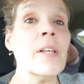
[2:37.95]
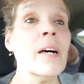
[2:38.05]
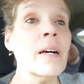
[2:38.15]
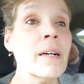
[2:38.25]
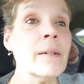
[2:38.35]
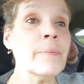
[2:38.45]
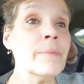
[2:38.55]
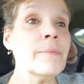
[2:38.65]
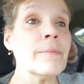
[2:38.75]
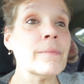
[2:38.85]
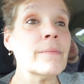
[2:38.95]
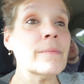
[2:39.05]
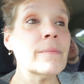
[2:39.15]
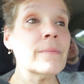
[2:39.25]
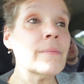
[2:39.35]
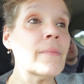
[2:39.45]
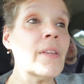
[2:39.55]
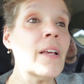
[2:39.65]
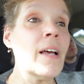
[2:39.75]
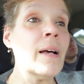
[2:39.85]

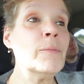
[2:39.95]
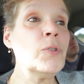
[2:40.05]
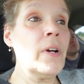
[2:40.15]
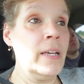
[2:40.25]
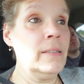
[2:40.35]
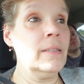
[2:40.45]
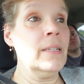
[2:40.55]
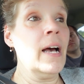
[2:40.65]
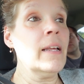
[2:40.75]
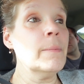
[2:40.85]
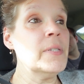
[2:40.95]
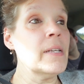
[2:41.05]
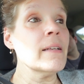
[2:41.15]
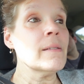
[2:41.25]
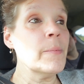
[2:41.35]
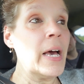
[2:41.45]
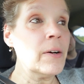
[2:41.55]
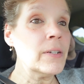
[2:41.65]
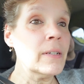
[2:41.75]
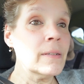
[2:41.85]
Um, I'm trying to not obsess
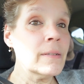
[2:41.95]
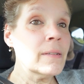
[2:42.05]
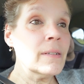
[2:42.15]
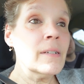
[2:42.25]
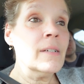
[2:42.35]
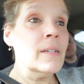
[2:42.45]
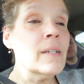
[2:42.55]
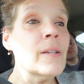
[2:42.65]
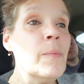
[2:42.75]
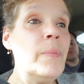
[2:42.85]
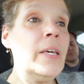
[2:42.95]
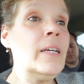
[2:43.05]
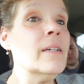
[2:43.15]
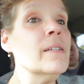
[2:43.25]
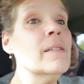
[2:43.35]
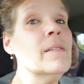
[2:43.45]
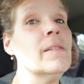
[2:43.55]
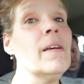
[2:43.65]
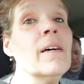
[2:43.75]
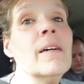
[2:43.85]
about it because
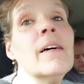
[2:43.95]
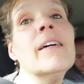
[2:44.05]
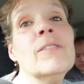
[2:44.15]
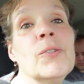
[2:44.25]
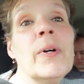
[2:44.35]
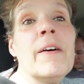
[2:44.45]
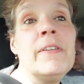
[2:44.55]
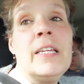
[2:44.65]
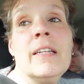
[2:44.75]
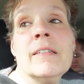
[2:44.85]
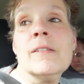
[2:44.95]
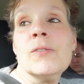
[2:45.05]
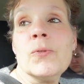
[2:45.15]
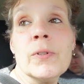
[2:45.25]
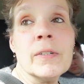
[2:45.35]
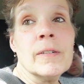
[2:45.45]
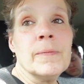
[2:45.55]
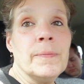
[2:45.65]
uh, I do have an eating disorder.